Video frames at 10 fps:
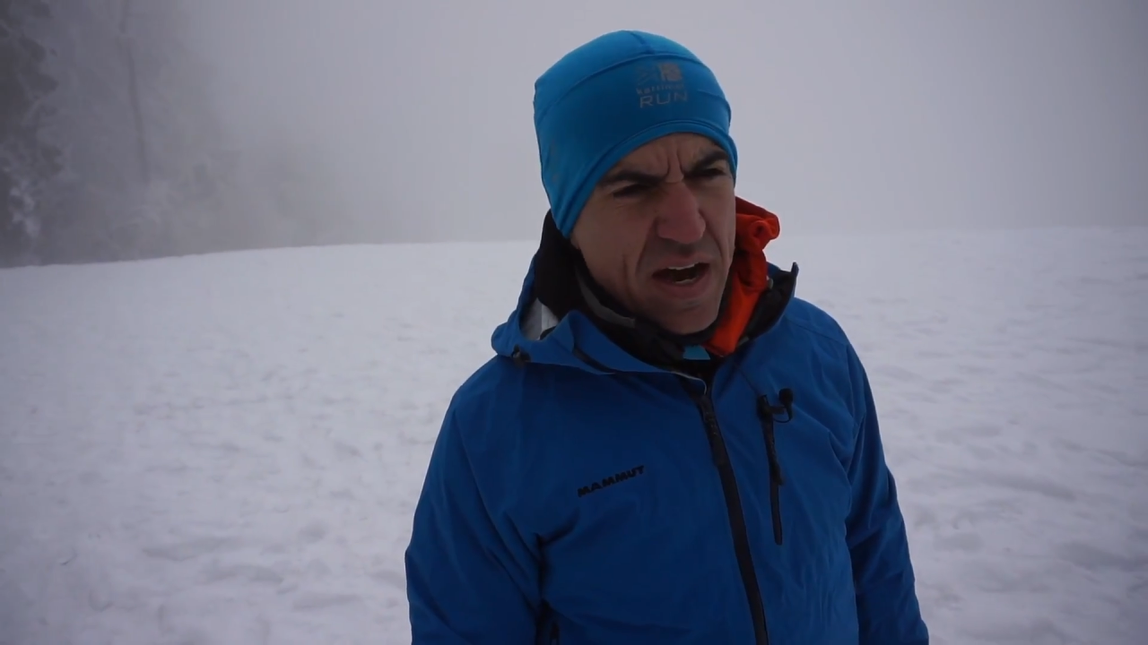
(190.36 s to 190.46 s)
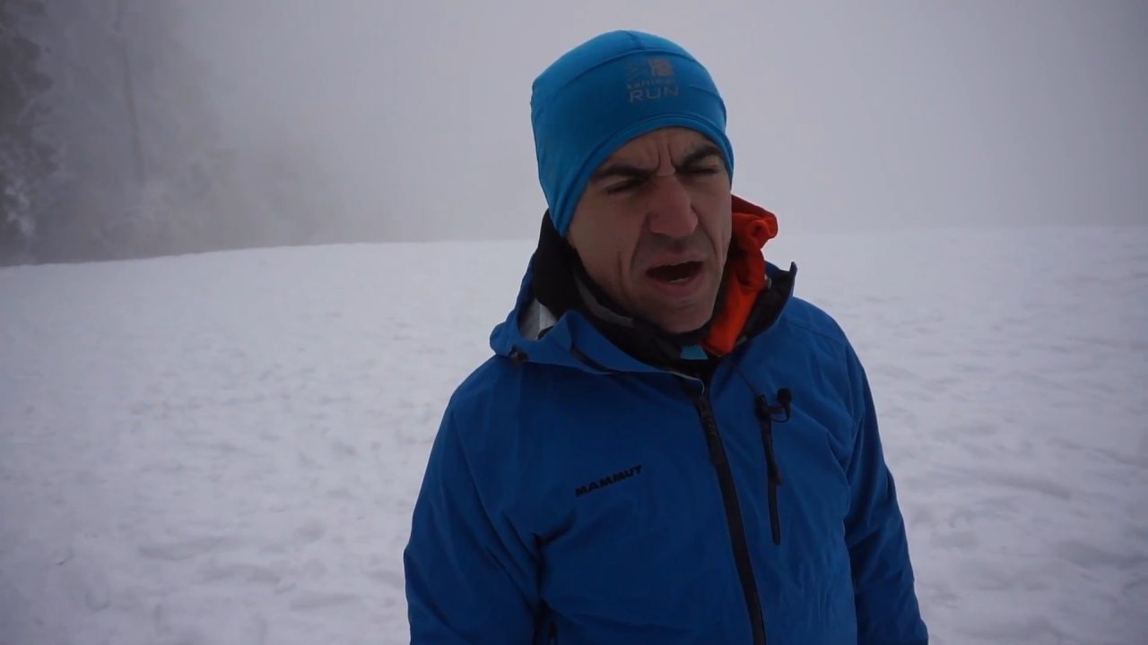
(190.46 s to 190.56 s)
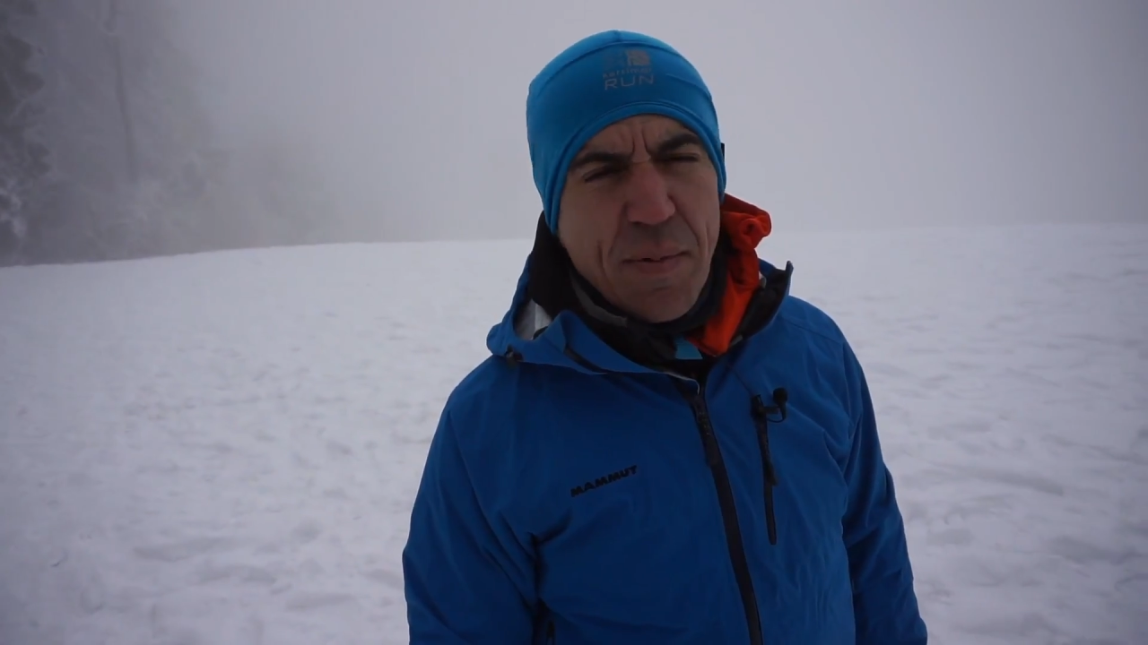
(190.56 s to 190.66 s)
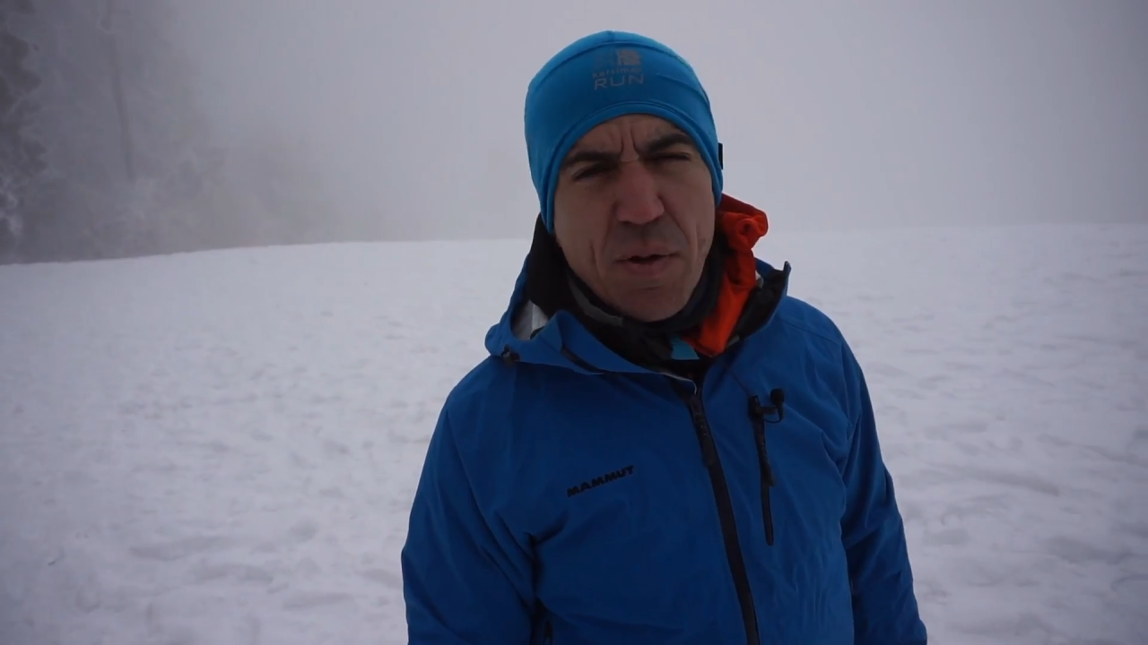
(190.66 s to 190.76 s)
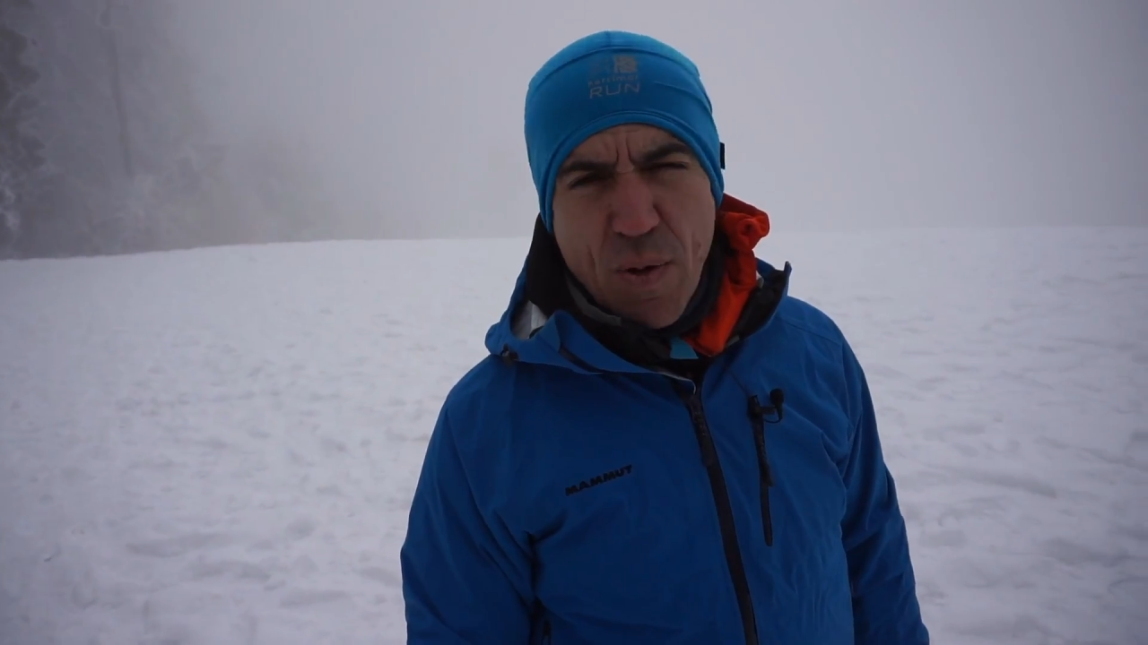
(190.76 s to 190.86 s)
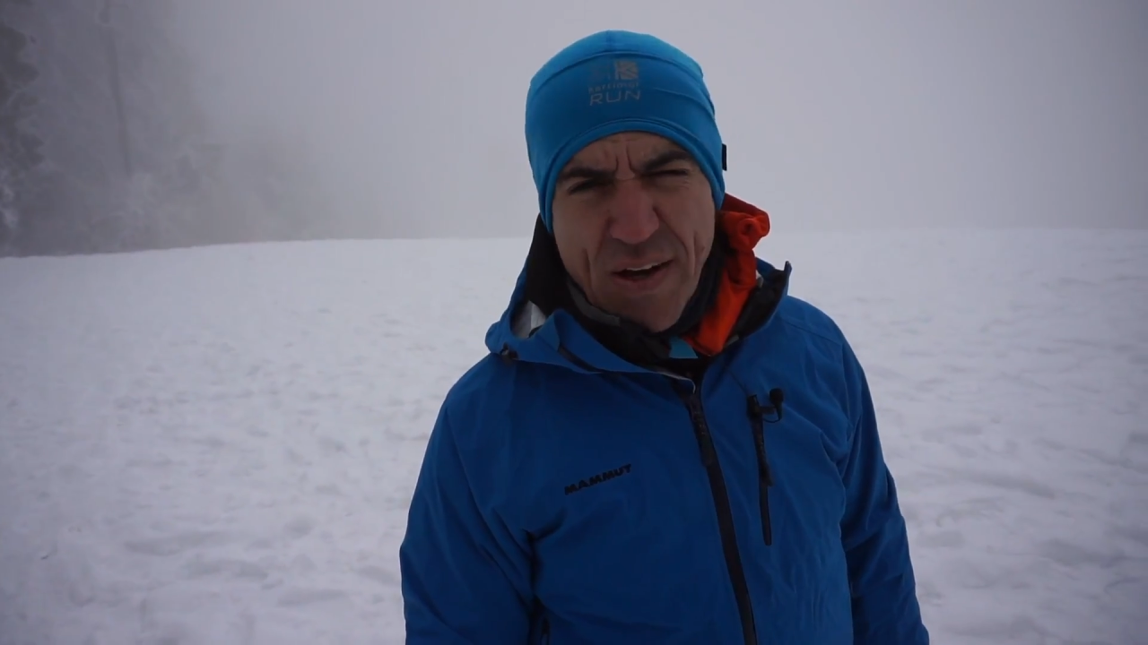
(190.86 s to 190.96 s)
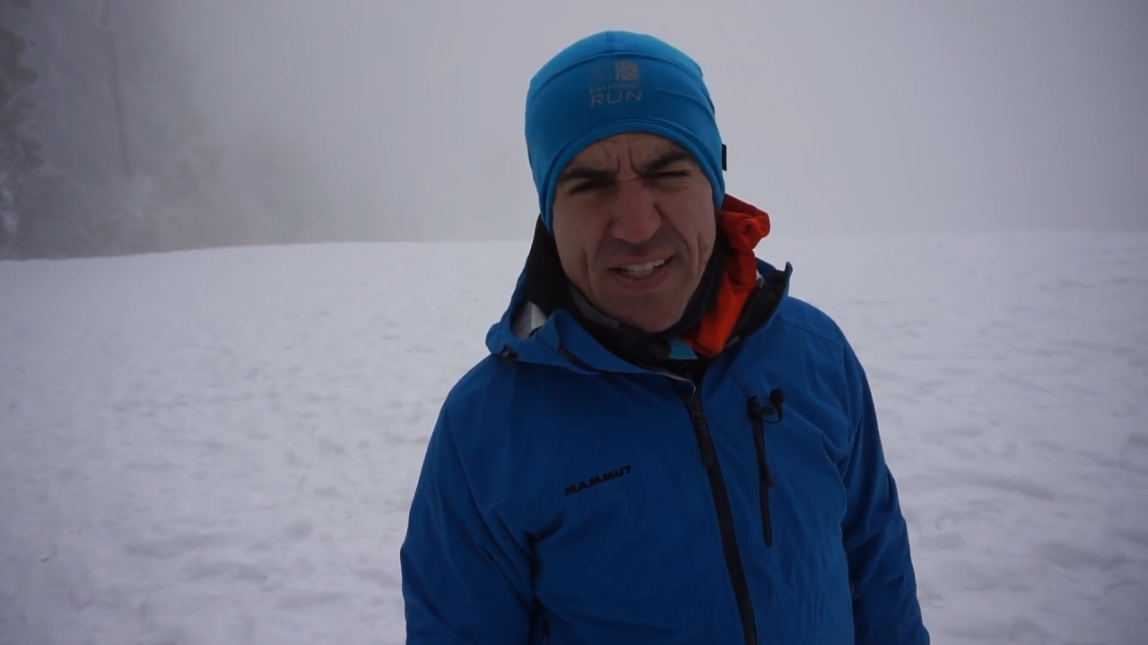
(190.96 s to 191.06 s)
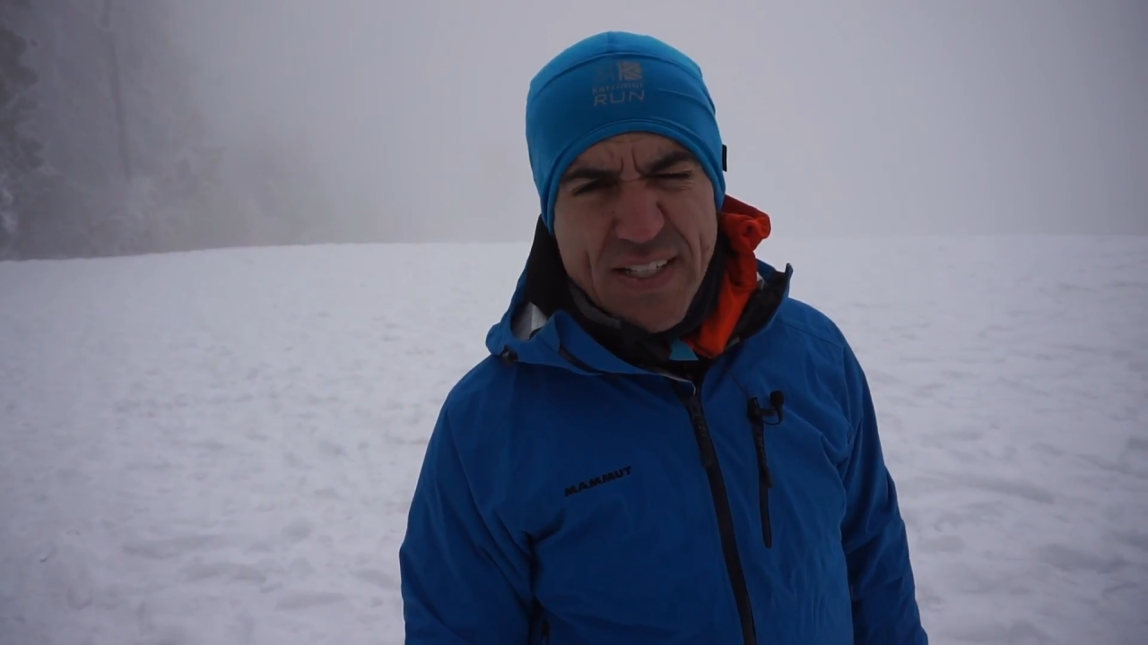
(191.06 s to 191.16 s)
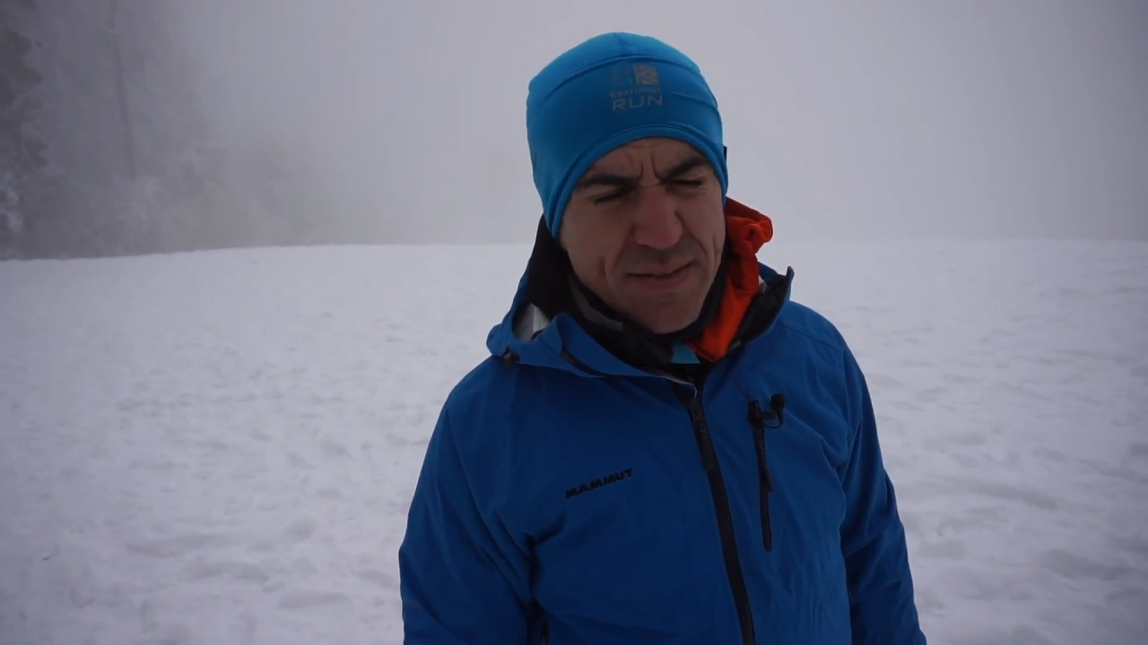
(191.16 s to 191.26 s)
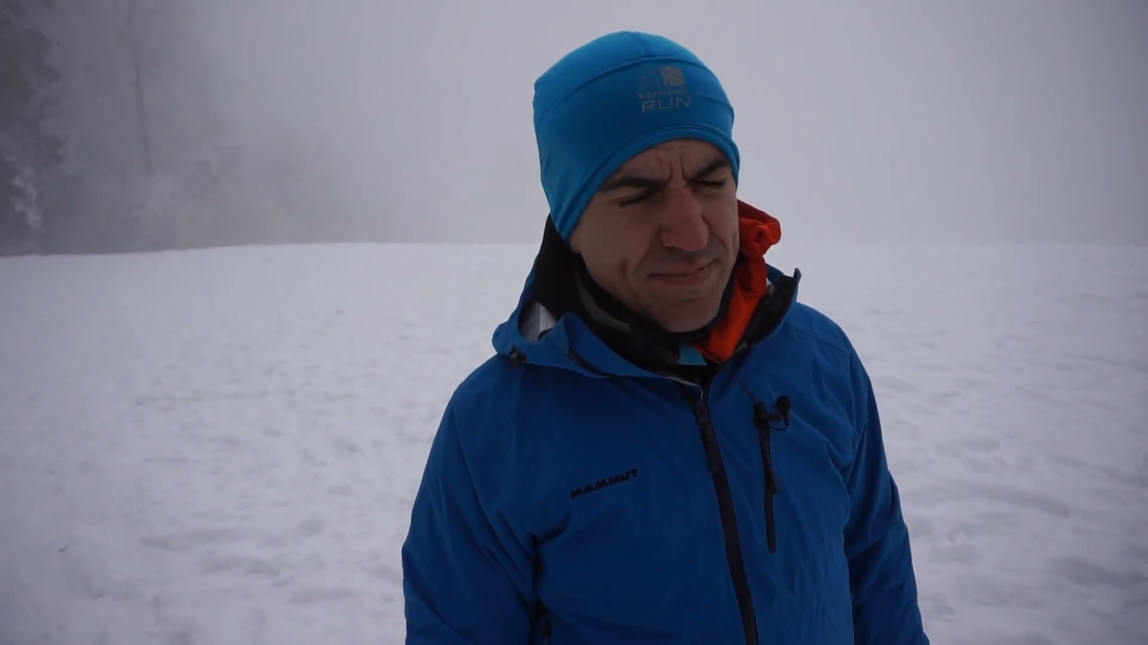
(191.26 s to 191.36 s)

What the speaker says: gonna wait,